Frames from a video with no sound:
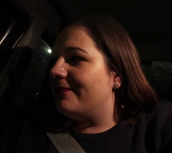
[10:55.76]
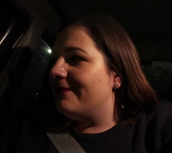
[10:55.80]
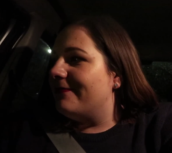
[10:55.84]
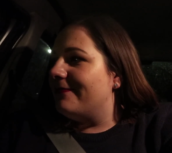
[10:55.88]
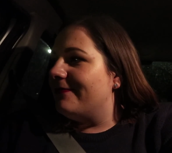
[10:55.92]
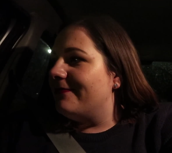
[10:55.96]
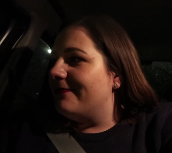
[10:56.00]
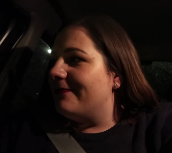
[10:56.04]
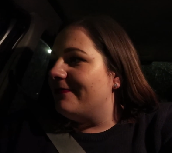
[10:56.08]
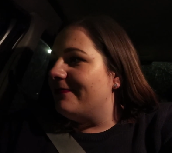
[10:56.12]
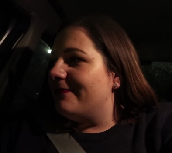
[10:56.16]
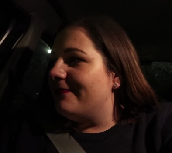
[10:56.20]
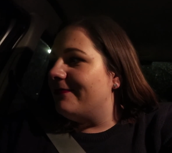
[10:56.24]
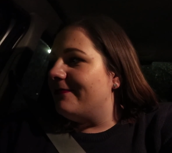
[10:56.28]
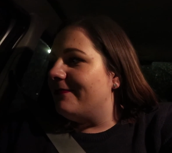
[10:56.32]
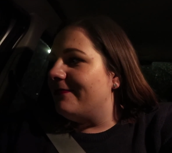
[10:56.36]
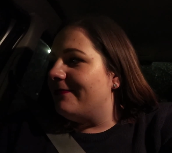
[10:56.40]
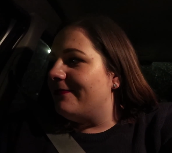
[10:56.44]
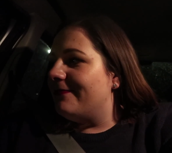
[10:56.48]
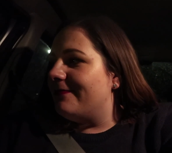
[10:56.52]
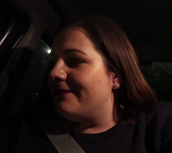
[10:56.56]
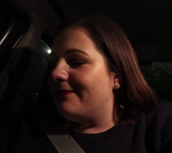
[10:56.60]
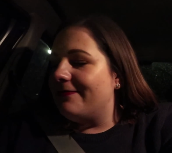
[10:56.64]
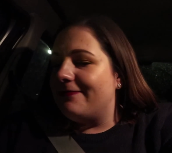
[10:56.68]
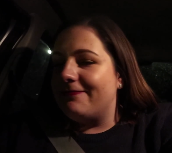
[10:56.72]

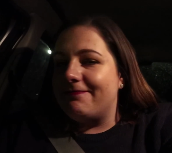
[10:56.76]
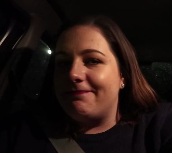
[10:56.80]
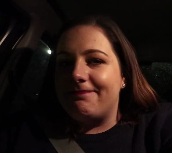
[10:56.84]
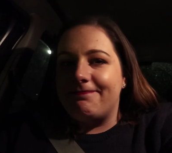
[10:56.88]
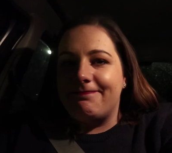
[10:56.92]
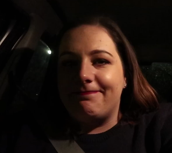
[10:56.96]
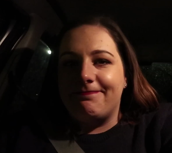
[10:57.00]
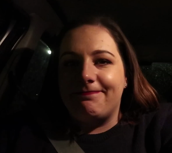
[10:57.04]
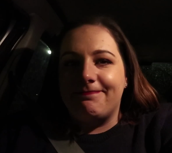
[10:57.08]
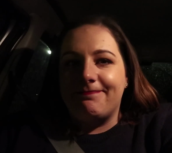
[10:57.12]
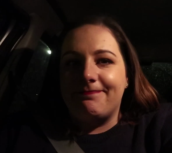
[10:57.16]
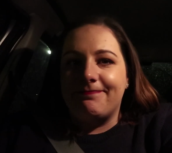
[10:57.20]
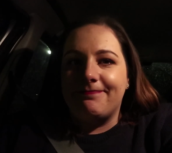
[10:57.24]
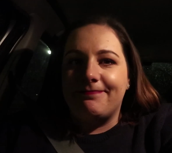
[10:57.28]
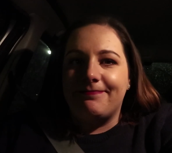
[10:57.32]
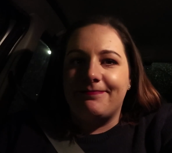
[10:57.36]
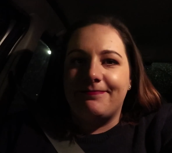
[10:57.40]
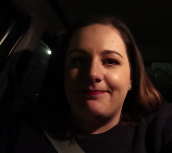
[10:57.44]
Nothing is said.